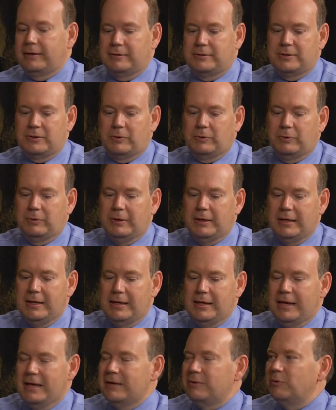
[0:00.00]
So
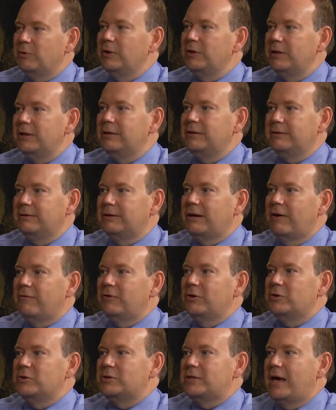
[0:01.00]
it really
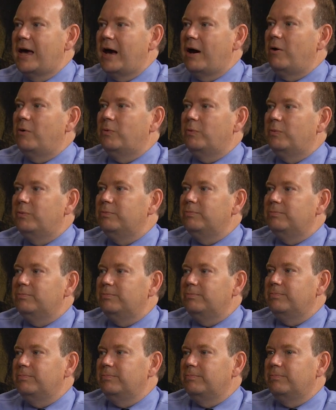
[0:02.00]
governs how
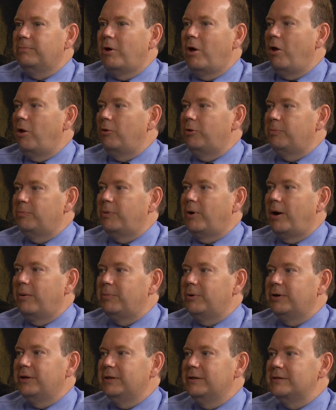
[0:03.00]
all the
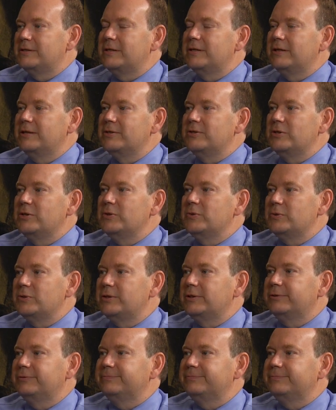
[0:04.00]
property in the city is used.